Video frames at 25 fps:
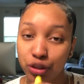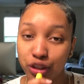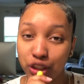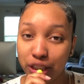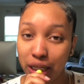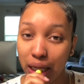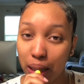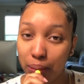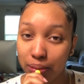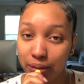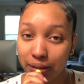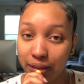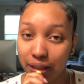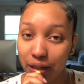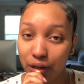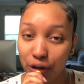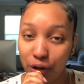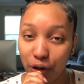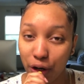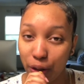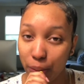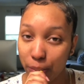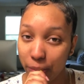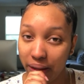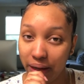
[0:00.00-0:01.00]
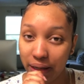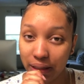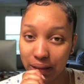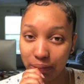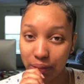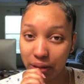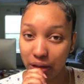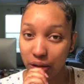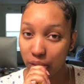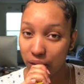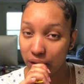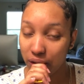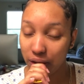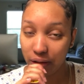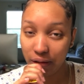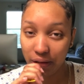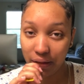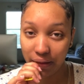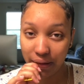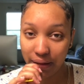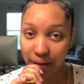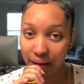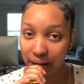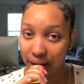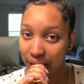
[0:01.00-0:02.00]
chapstick, Carmex, what do you want to
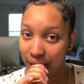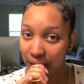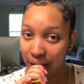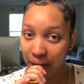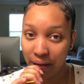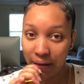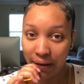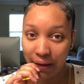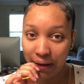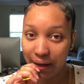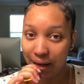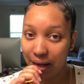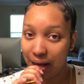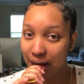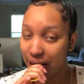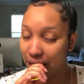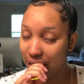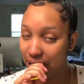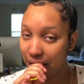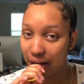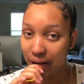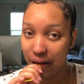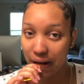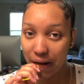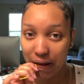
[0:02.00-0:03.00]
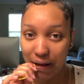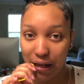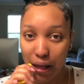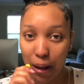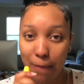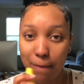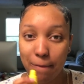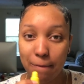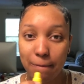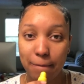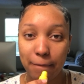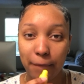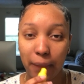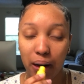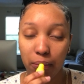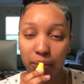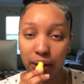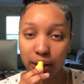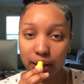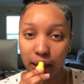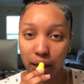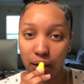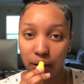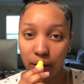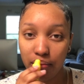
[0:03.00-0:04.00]
call it, and just
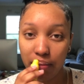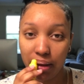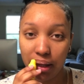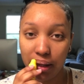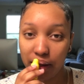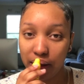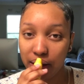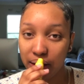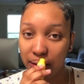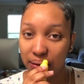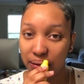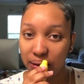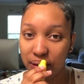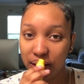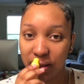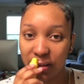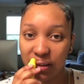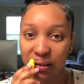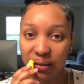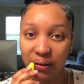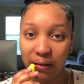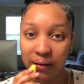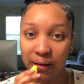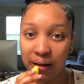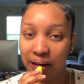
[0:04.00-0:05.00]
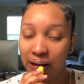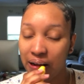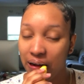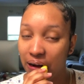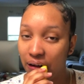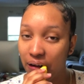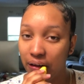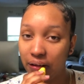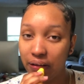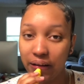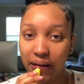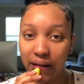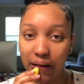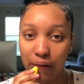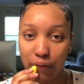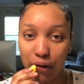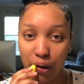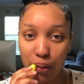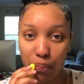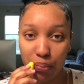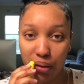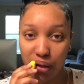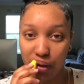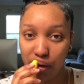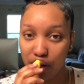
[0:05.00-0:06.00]
put that on my lips so they
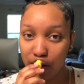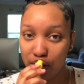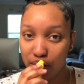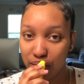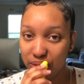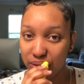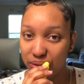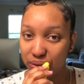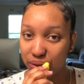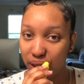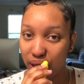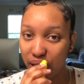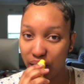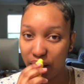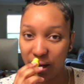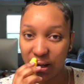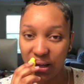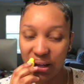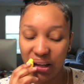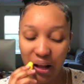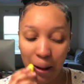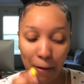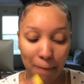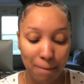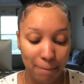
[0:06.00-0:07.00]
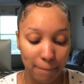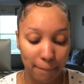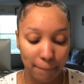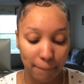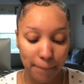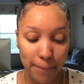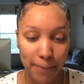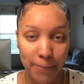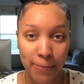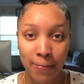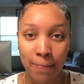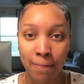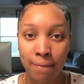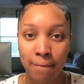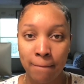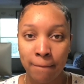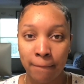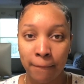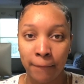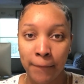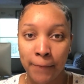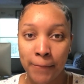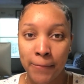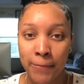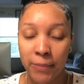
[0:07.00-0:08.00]
won't be all dry.
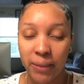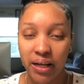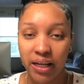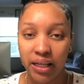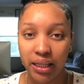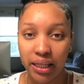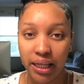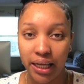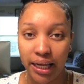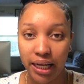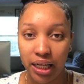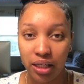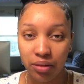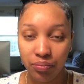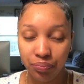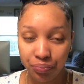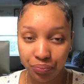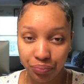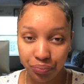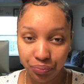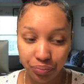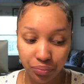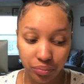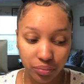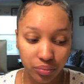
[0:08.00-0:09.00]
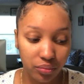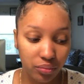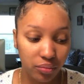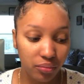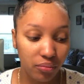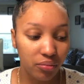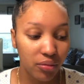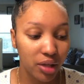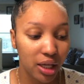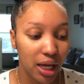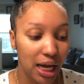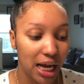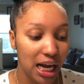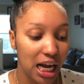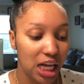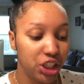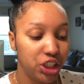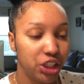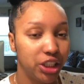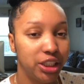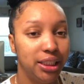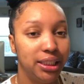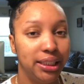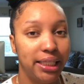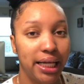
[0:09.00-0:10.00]
And then I
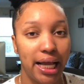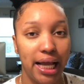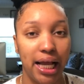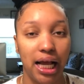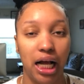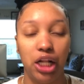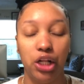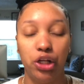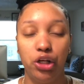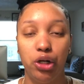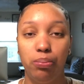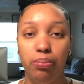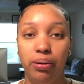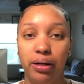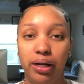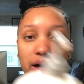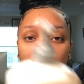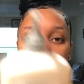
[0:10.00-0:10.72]
just take a little bit